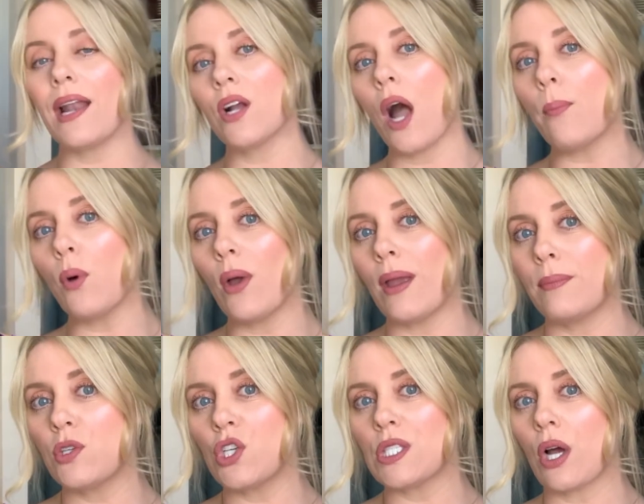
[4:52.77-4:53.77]
a couple
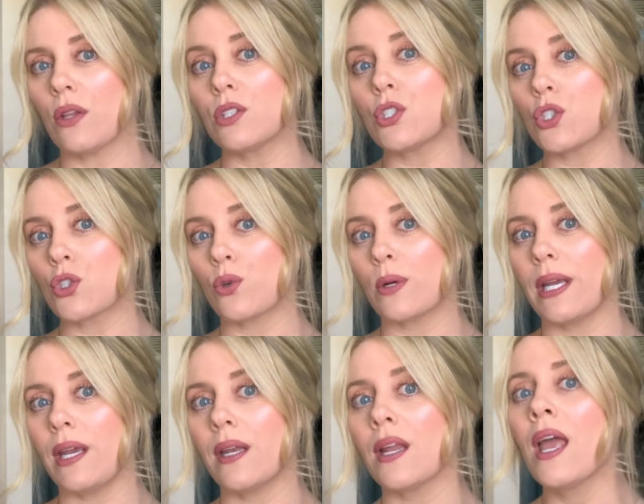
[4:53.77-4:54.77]
images on the
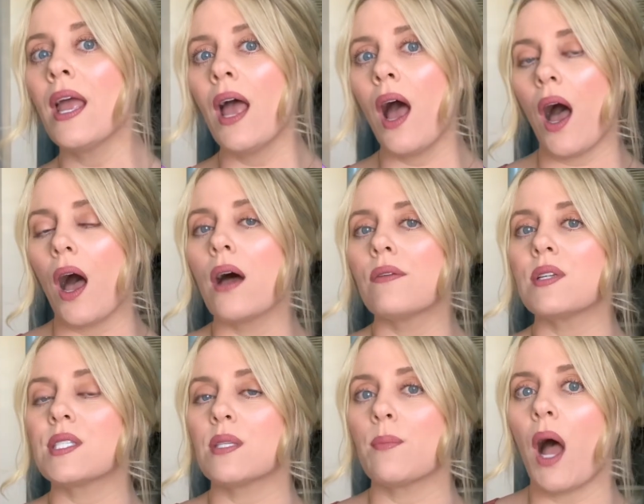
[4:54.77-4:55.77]
screen of
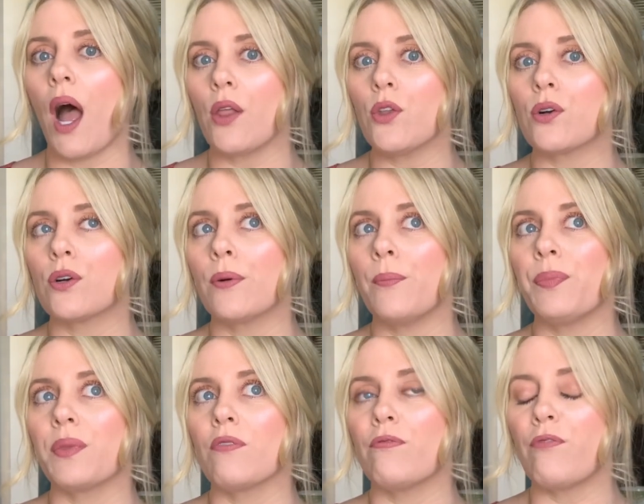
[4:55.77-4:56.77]
some other
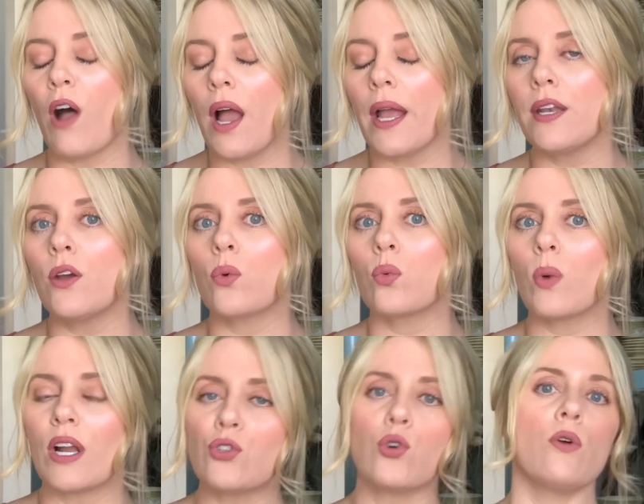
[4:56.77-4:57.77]
fun
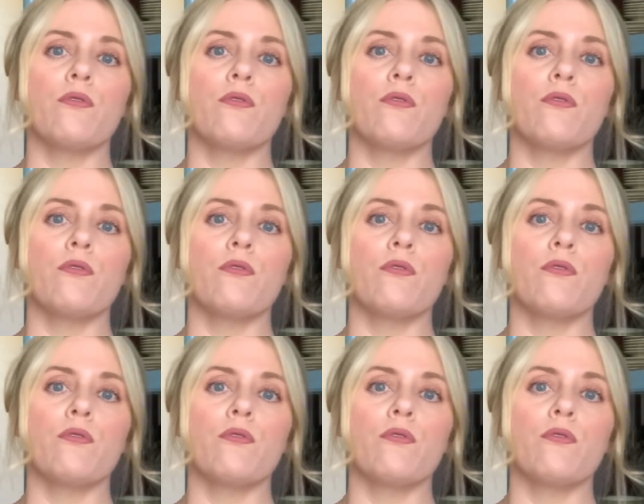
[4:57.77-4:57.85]
retro